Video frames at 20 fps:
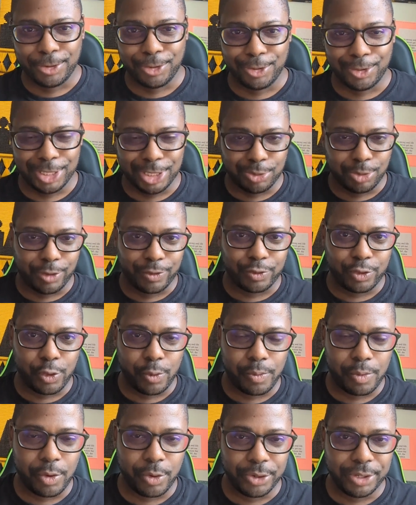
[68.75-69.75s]
which is worth 2
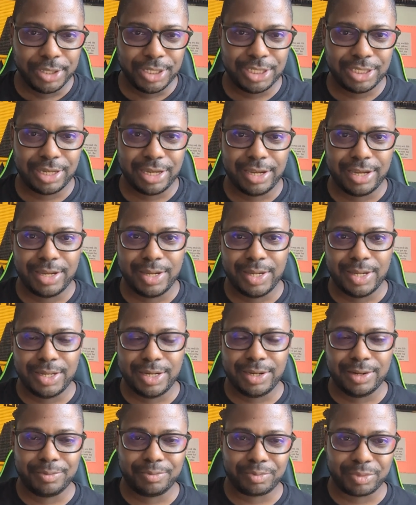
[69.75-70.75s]
points,
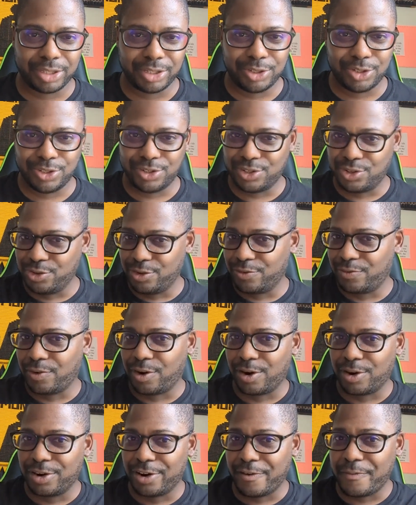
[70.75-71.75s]
and shoot
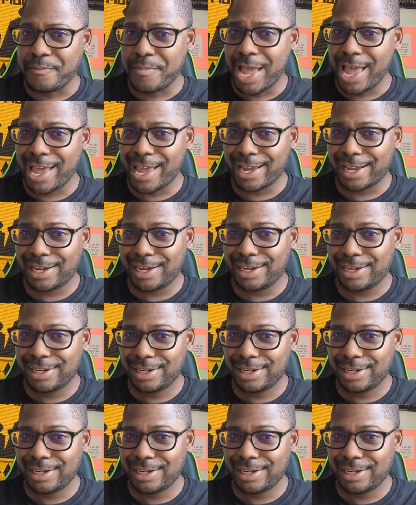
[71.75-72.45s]
far enough back.